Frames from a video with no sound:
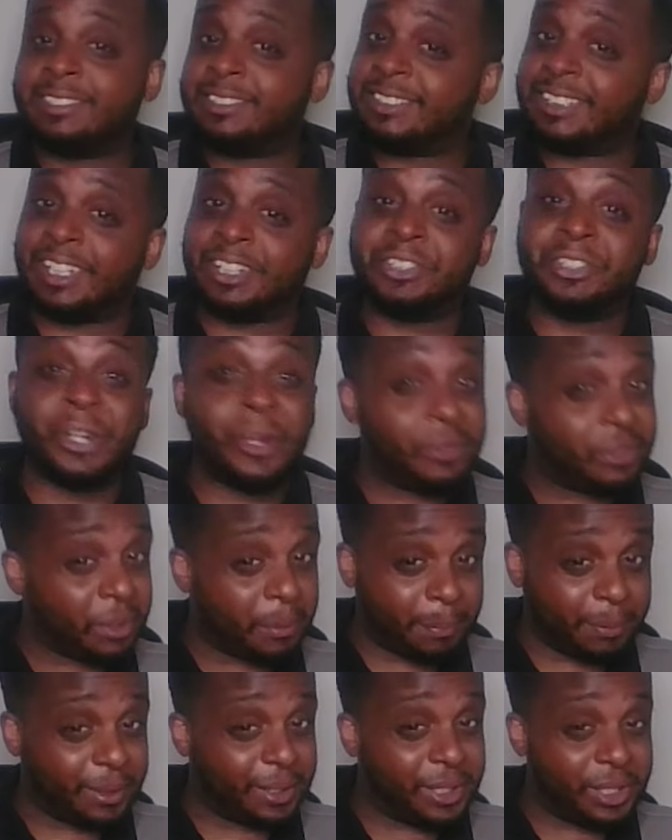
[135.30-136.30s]
another
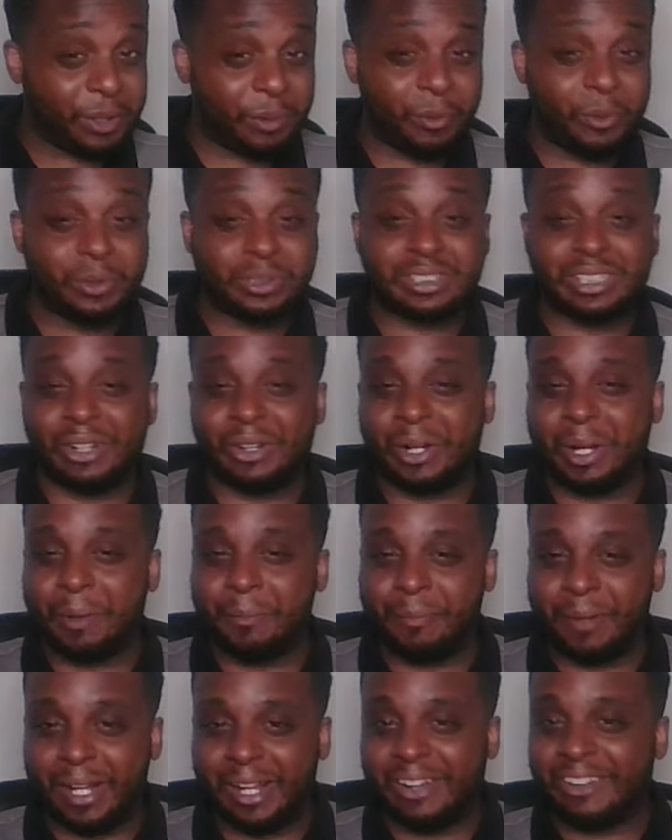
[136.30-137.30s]
player we'll talk
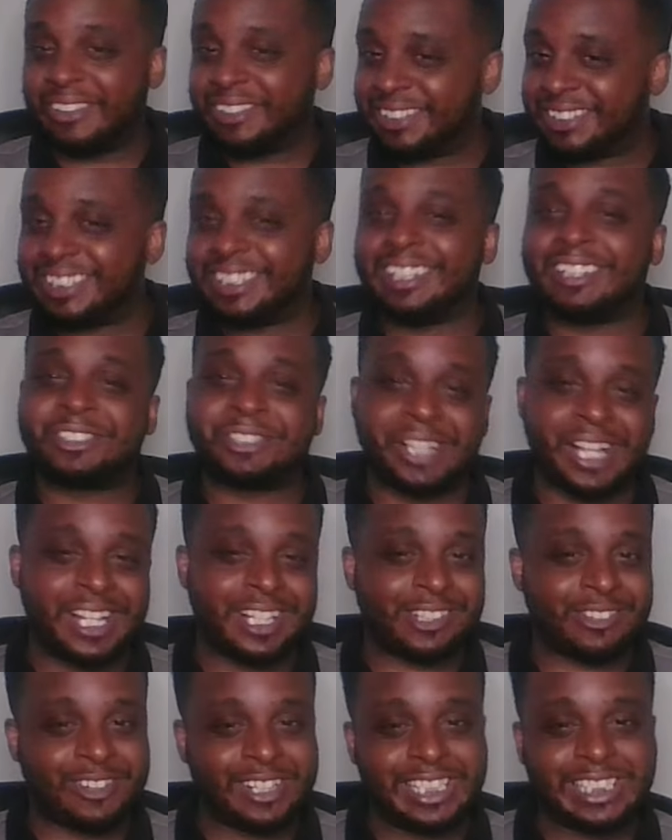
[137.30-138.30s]
about that
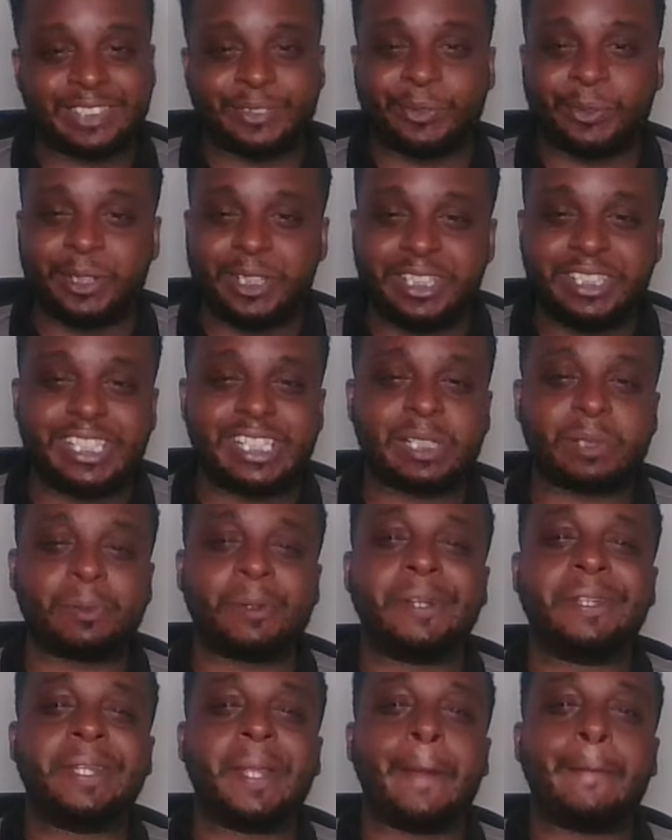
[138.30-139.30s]
transferred in that's
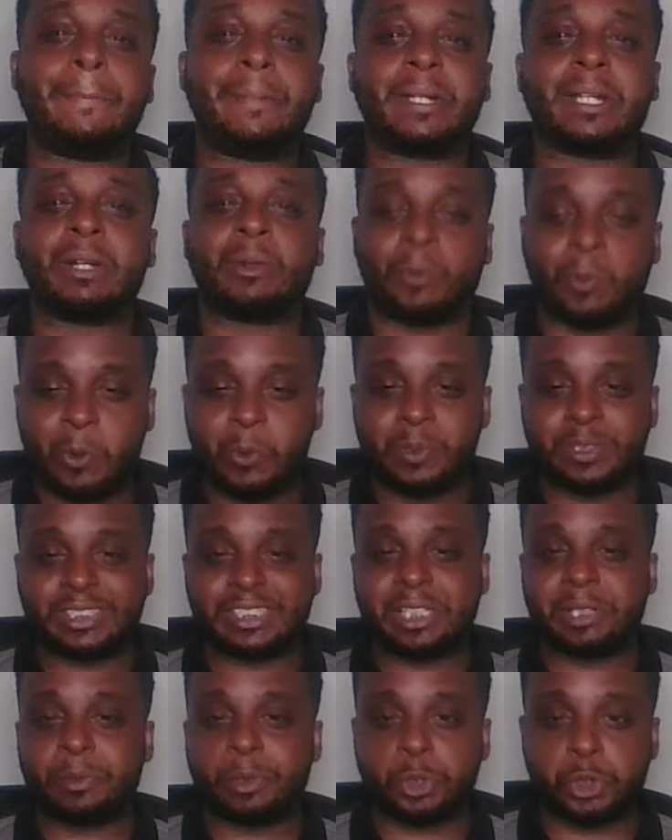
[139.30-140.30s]
running that pick and roll with
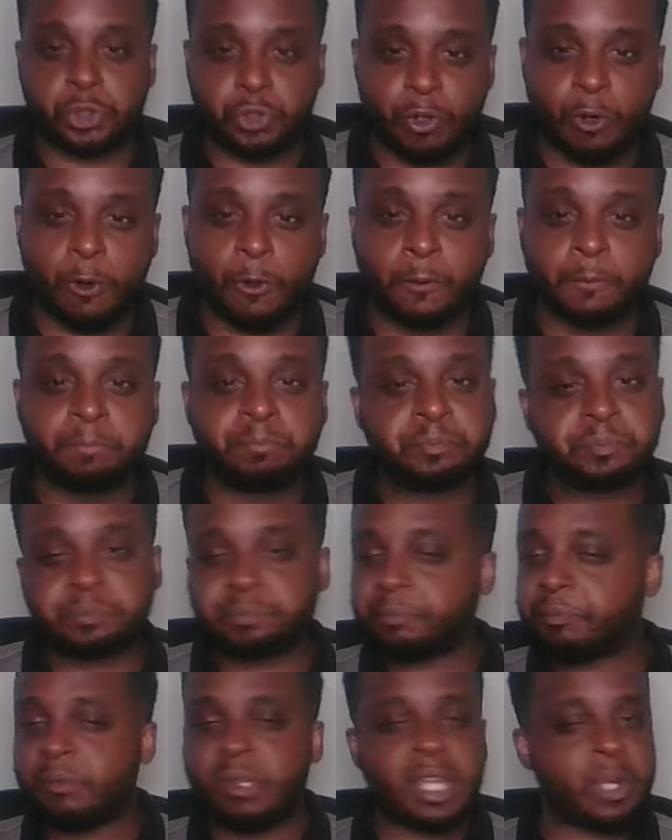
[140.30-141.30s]
Sarah Strong,
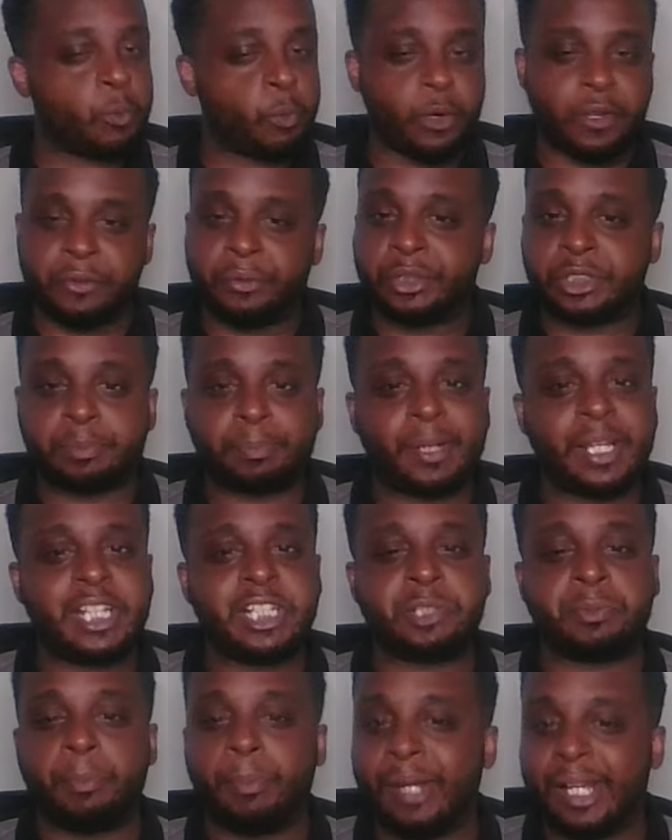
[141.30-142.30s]
whether it's
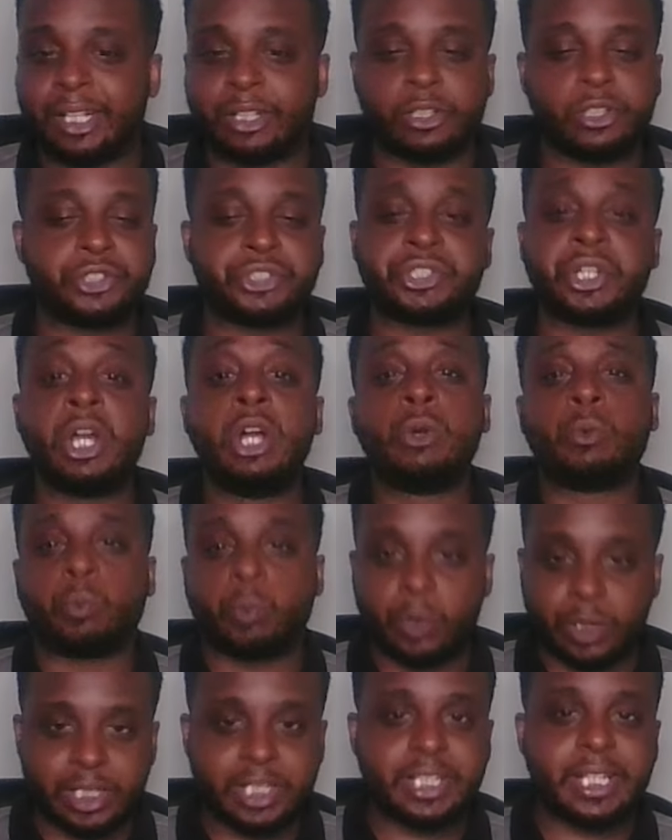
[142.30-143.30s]
Paige Beckers
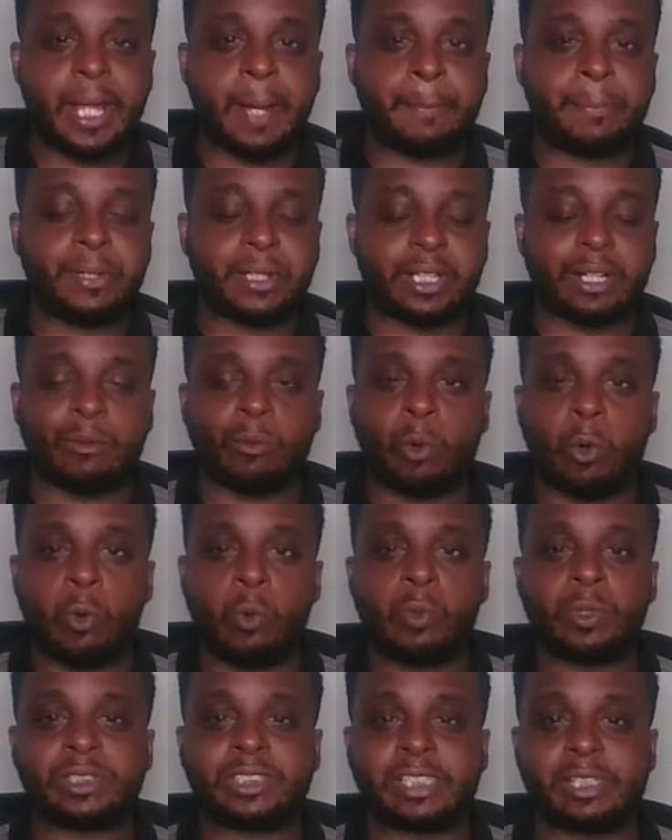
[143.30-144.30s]
running that pick and roll
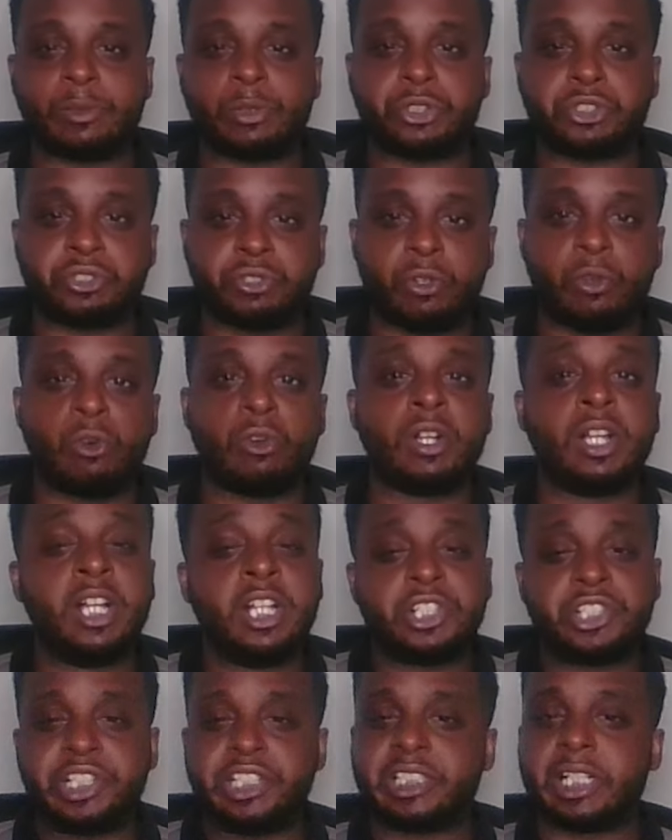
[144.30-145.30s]
with Sarah Strong,
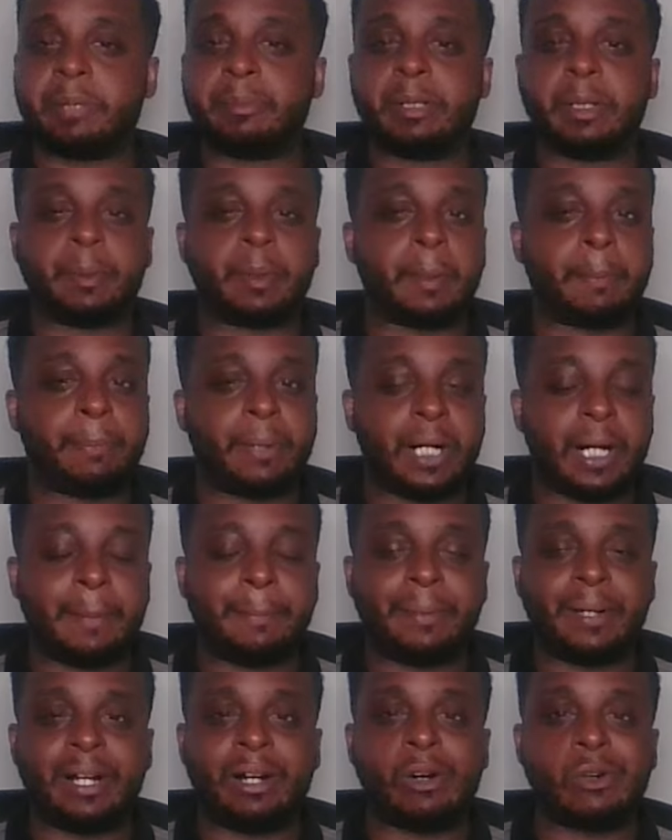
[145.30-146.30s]
she's going to be able to pop
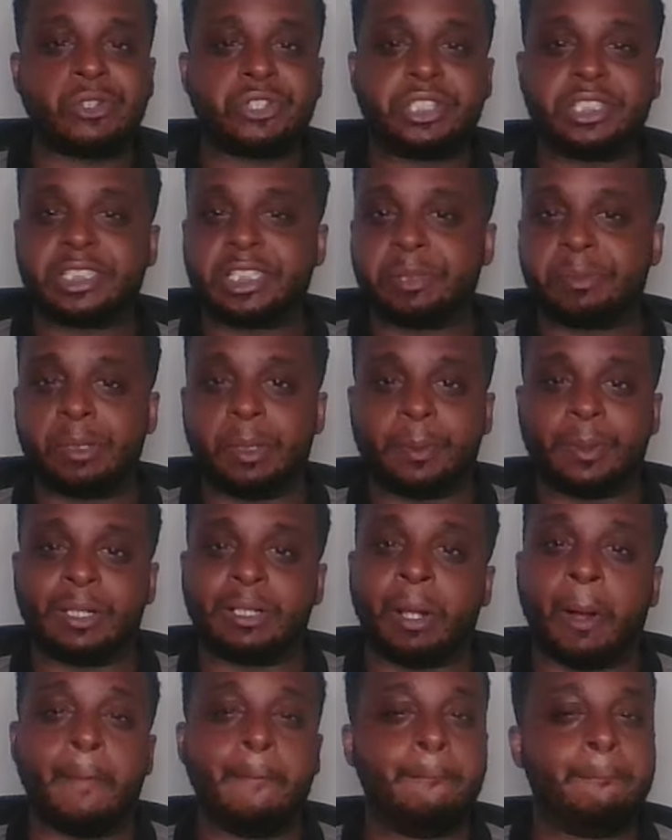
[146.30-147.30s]
out. She's going to be able to
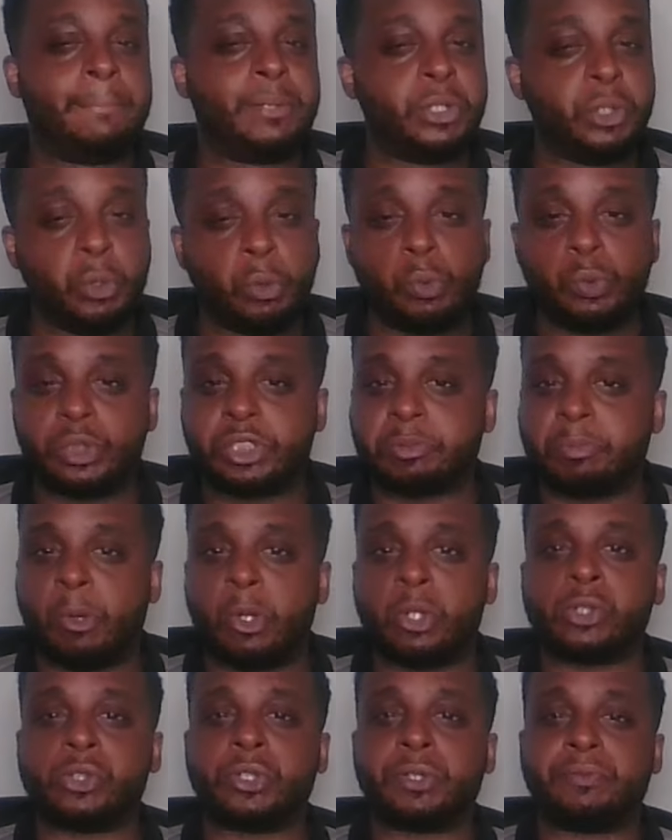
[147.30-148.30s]
abuse
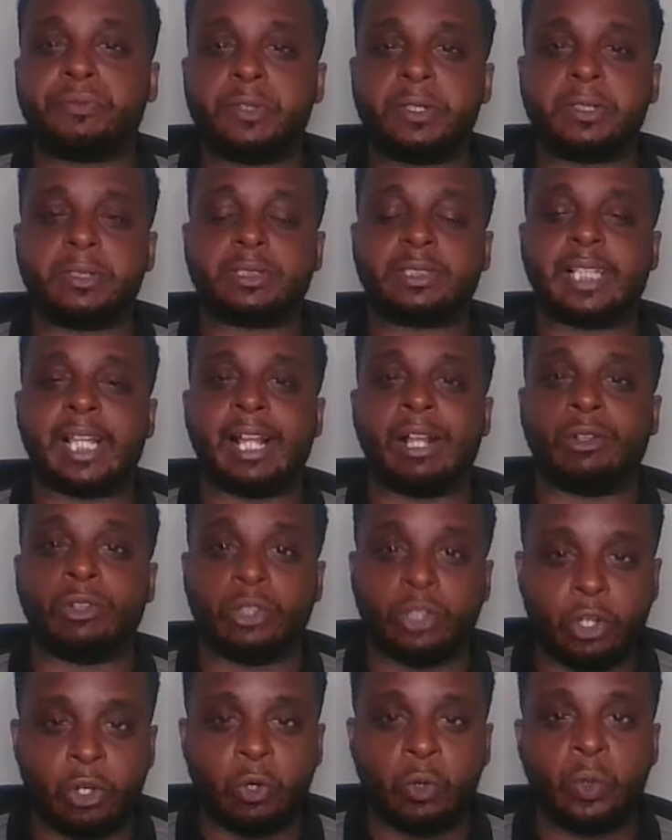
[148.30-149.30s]
smaller defenders down
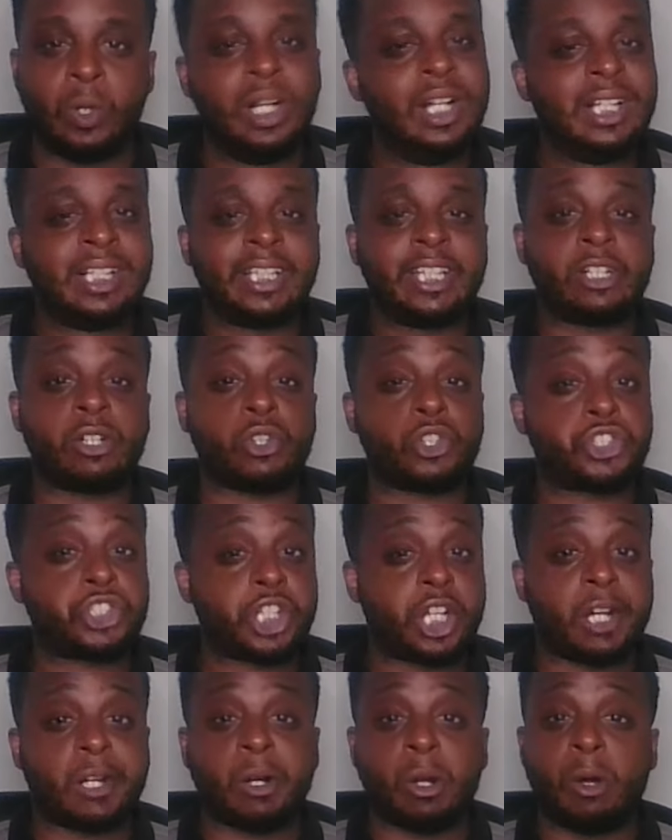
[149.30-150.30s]
low, get her
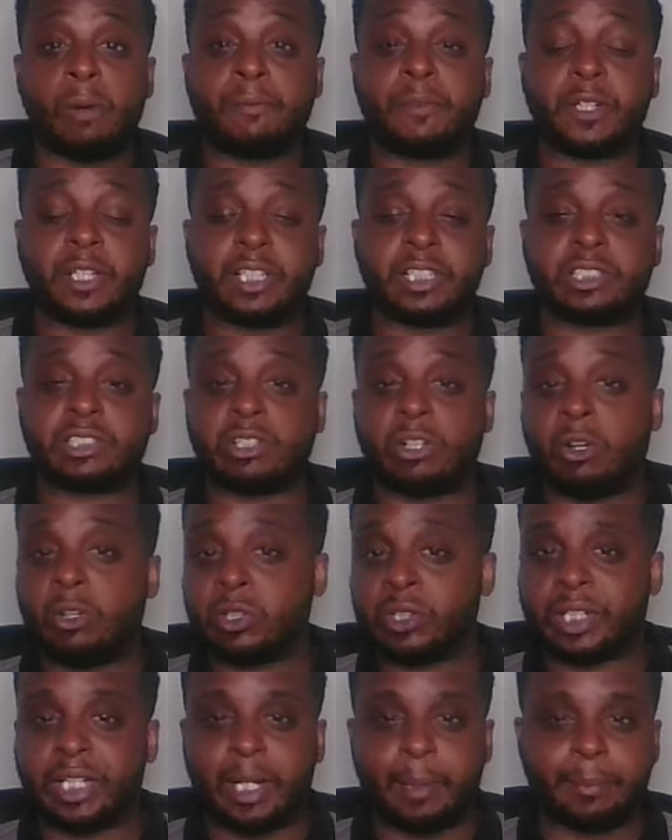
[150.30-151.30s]
shot off against taller
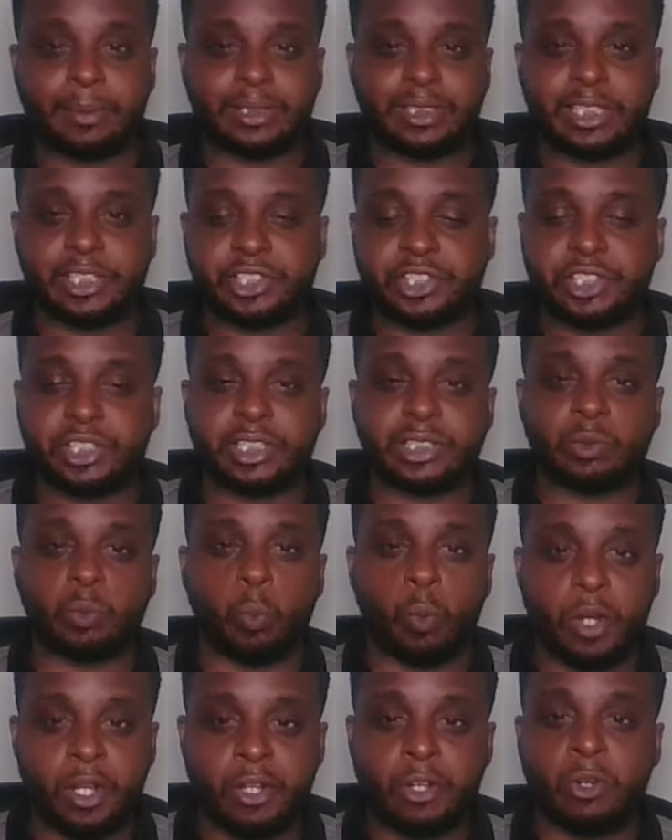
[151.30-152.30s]
competition as
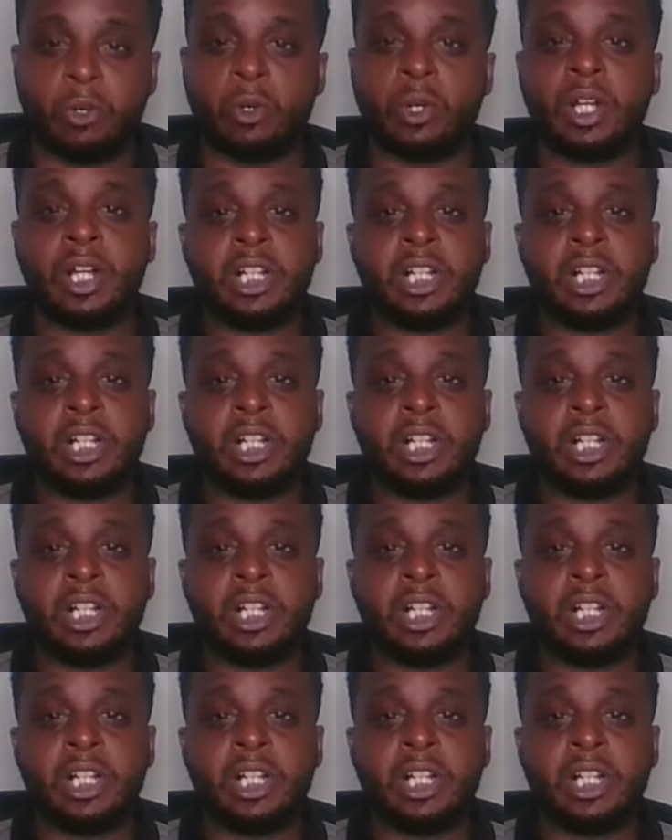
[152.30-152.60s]
well.